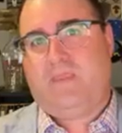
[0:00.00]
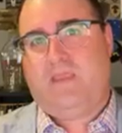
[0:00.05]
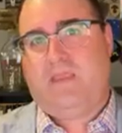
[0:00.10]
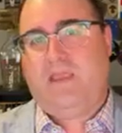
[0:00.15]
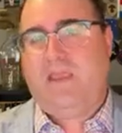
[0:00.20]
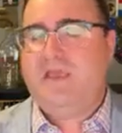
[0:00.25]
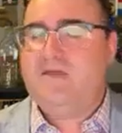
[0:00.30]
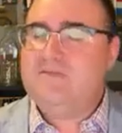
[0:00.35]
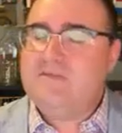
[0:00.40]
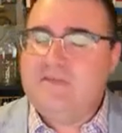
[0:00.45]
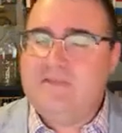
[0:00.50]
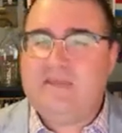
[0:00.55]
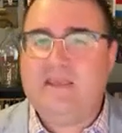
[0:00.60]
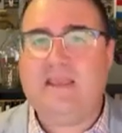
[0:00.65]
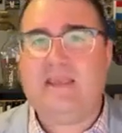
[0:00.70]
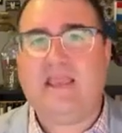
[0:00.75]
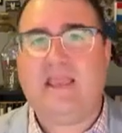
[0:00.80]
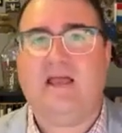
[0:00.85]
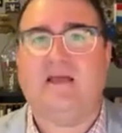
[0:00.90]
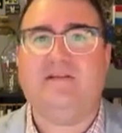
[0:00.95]
And then the
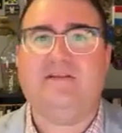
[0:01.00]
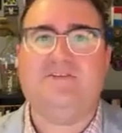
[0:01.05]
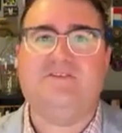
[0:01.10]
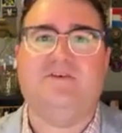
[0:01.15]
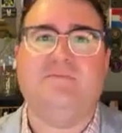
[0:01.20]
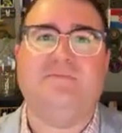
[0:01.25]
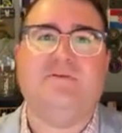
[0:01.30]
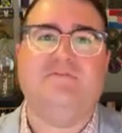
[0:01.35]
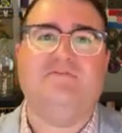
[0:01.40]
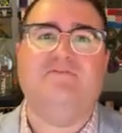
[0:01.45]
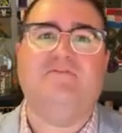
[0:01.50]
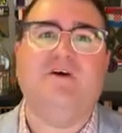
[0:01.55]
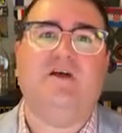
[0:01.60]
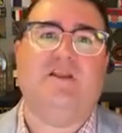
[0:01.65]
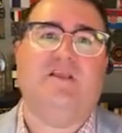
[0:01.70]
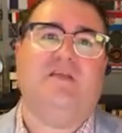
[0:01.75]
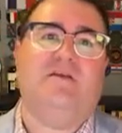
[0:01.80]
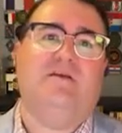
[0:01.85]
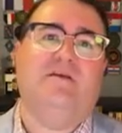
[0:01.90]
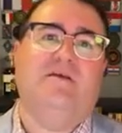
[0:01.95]
account did something
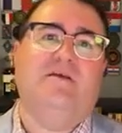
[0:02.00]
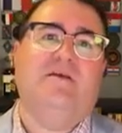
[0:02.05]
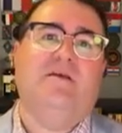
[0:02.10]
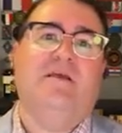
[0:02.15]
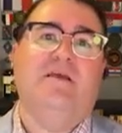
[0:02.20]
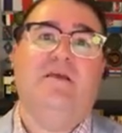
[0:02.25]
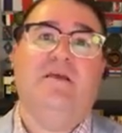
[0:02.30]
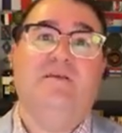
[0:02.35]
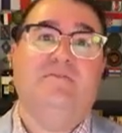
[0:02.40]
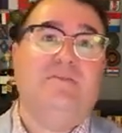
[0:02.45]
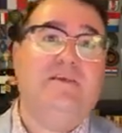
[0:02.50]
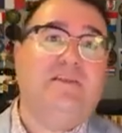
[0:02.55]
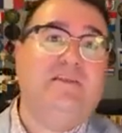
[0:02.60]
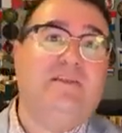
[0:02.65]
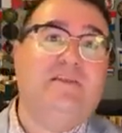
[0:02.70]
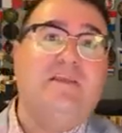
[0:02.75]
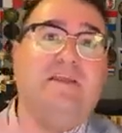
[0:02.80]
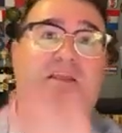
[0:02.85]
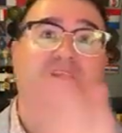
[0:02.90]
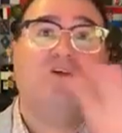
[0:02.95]
funny. They
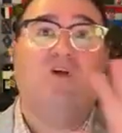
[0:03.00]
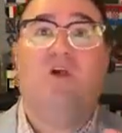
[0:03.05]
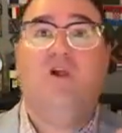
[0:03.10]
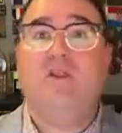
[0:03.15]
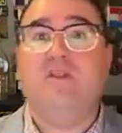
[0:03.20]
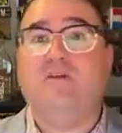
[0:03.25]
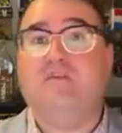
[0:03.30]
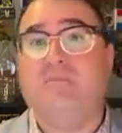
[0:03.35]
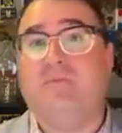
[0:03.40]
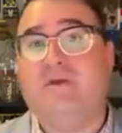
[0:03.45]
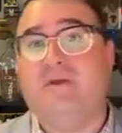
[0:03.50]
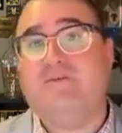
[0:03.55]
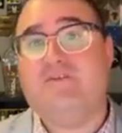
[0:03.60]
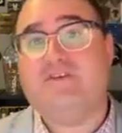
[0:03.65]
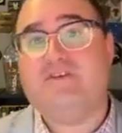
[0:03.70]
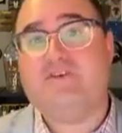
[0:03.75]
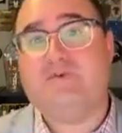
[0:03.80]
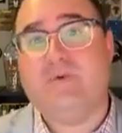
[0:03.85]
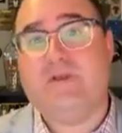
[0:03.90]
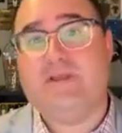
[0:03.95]
deleted all their
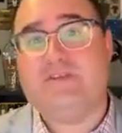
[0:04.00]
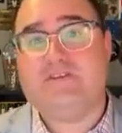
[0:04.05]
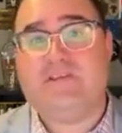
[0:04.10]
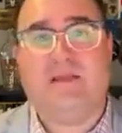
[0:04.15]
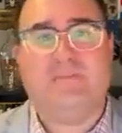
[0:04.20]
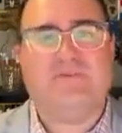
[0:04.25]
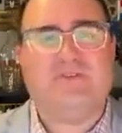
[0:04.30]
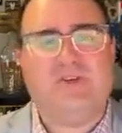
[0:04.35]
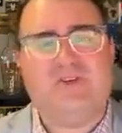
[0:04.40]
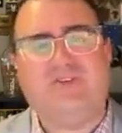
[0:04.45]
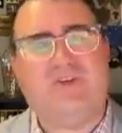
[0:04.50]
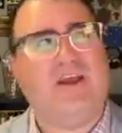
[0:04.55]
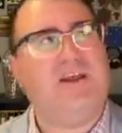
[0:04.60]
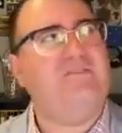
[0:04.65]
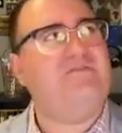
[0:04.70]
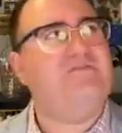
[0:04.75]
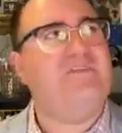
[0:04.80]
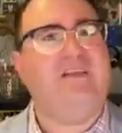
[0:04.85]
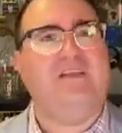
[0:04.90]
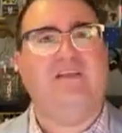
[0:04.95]
previous tweets. I'm still trying
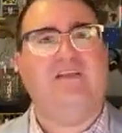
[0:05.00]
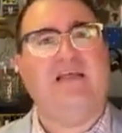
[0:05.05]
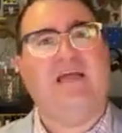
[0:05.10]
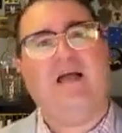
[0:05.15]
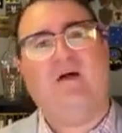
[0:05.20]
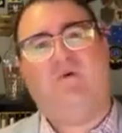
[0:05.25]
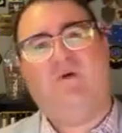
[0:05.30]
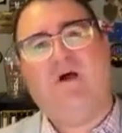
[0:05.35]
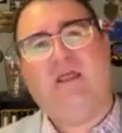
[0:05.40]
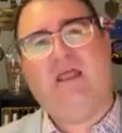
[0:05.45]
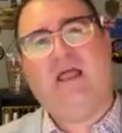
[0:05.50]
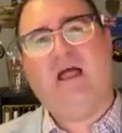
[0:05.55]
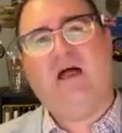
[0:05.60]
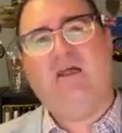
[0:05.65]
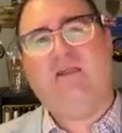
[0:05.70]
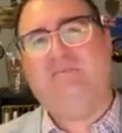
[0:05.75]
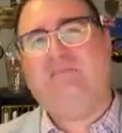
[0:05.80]
to figure that one out.